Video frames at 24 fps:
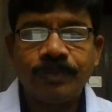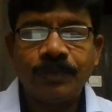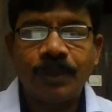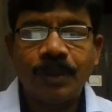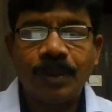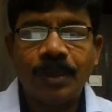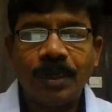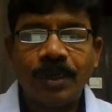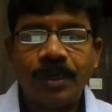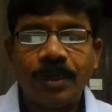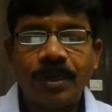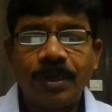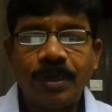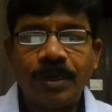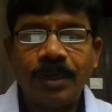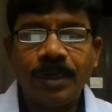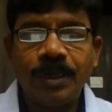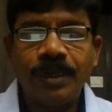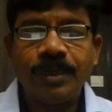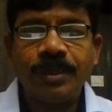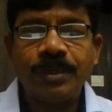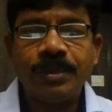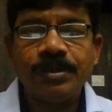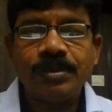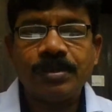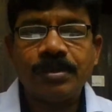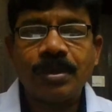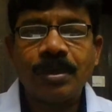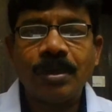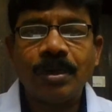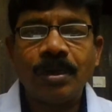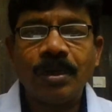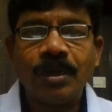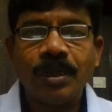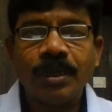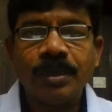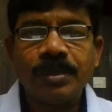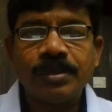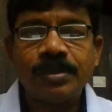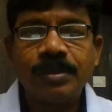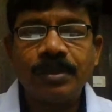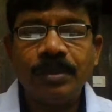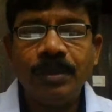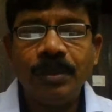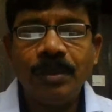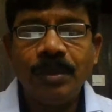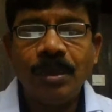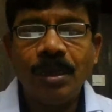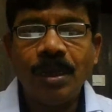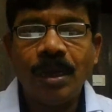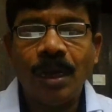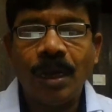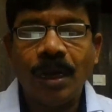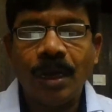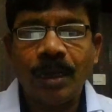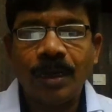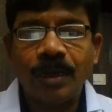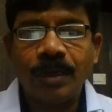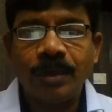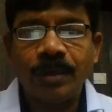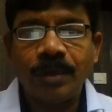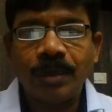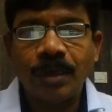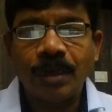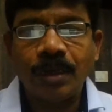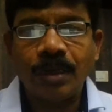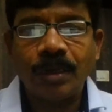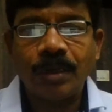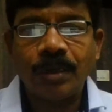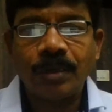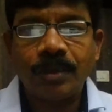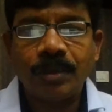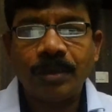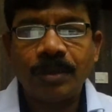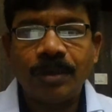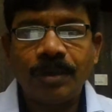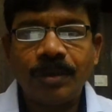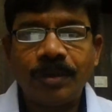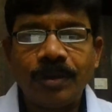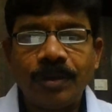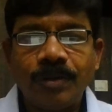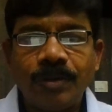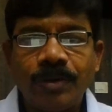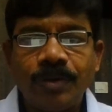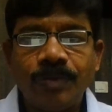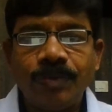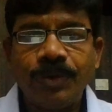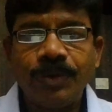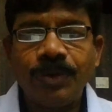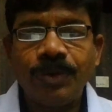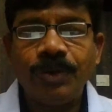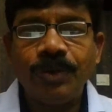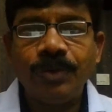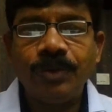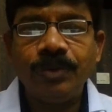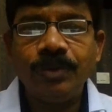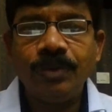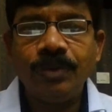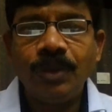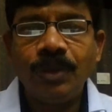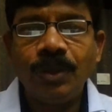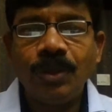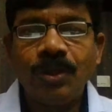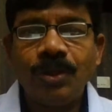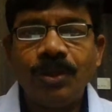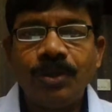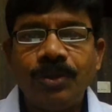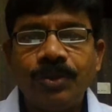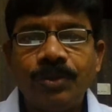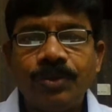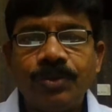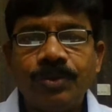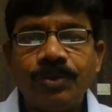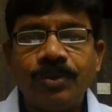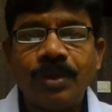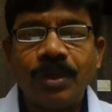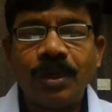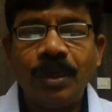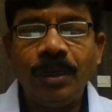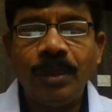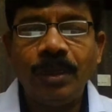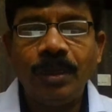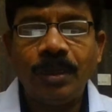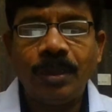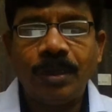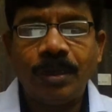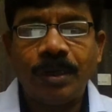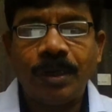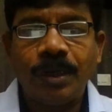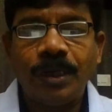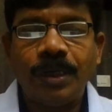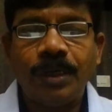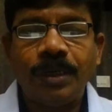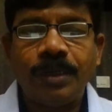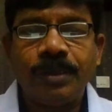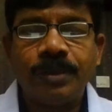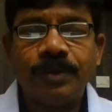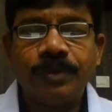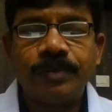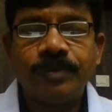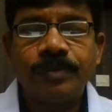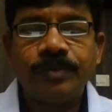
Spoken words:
That rate is called as a RNR, revenue neutral rate.